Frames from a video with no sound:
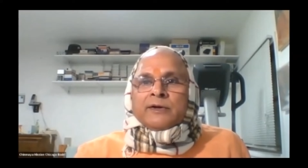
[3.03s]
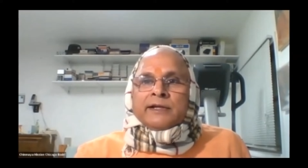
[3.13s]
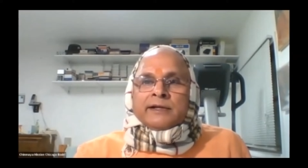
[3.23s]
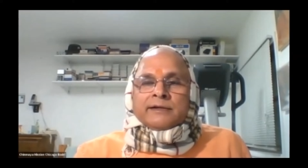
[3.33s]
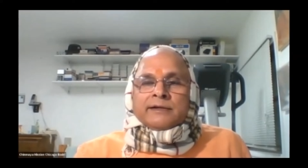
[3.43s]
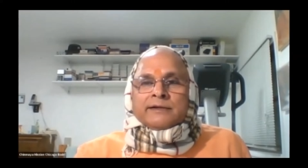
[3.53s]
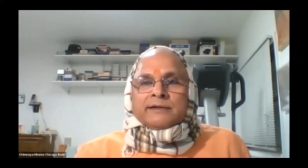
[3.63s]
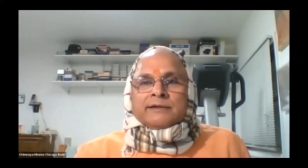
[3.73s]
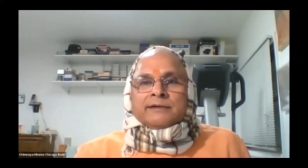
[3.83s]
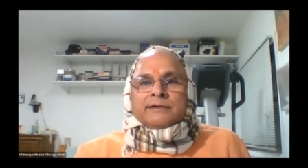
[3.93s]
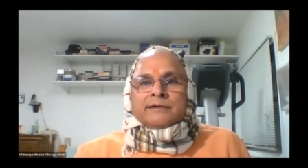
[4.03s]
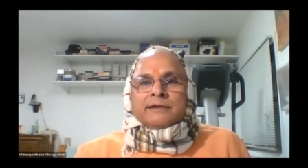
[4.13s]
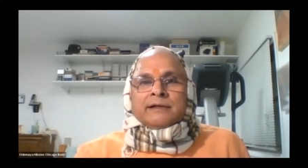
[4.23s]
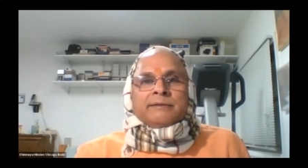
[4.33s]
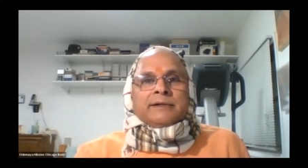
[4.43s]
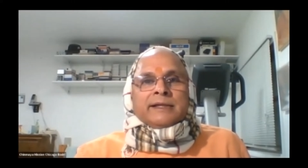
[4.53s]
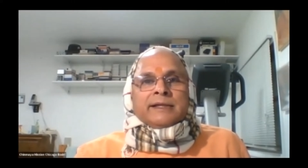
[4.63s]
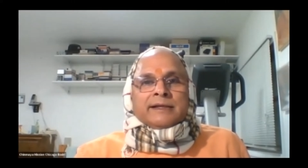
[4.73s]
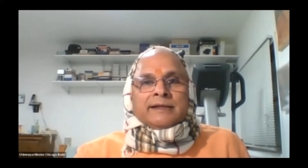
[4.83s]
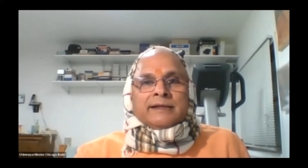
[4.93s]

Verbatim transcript: Get everything.